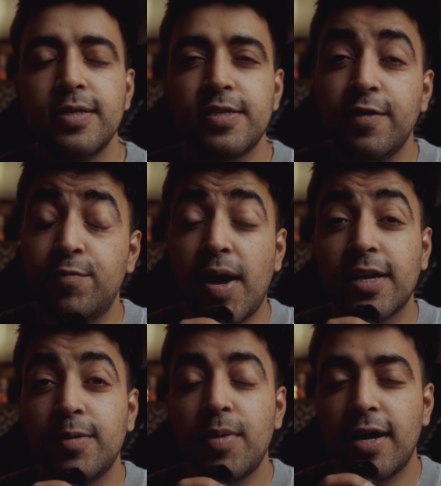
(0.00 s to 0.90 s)
See, if
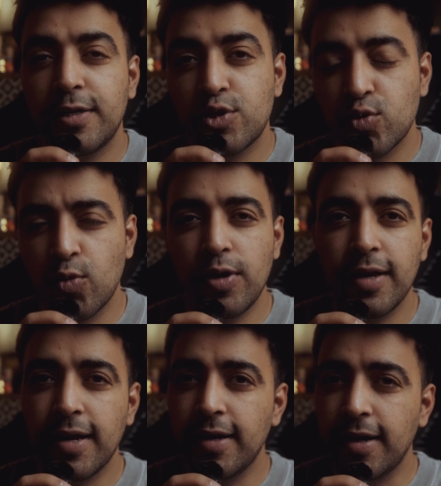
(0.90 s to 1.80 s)
Magnum had a soul
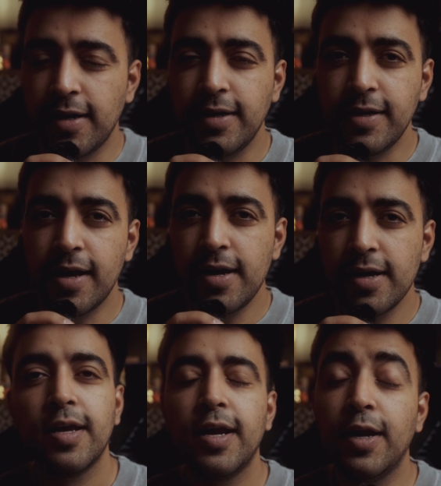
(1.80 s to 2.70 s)
in India,
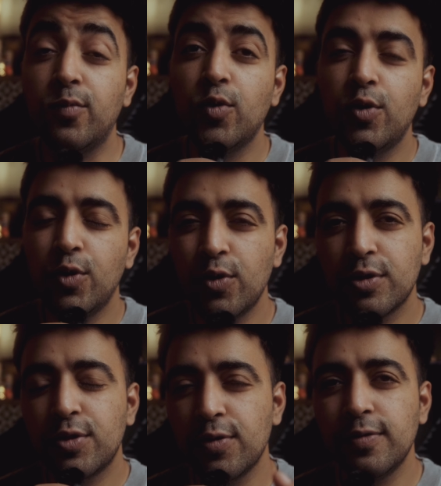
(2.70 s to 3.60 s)
it would
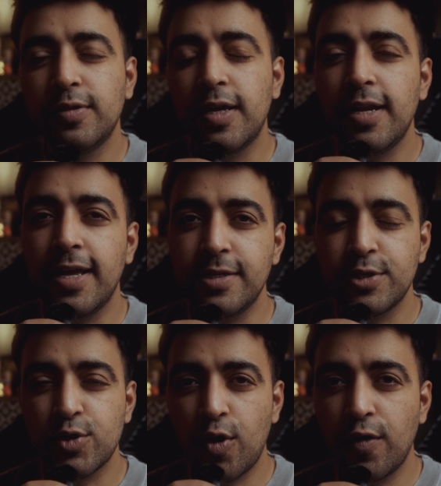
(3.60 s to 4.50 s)
look through the
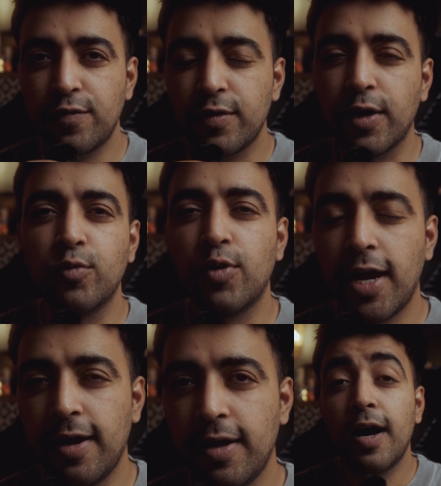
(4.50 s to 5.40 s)
lens of Raghu
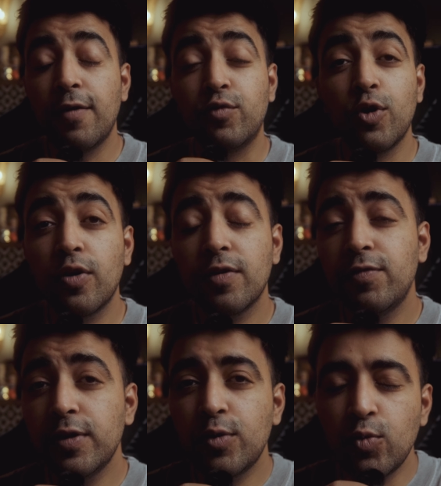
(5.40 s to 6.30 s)
Rai. A
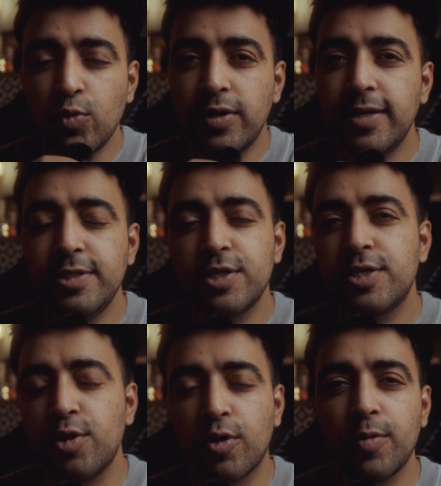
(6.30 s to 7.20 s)
photographer who didn't
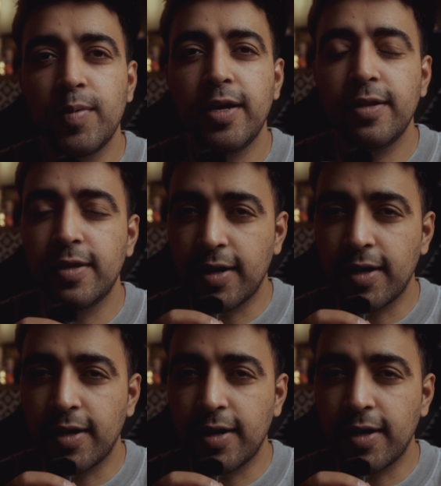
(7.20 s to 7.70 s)
just document the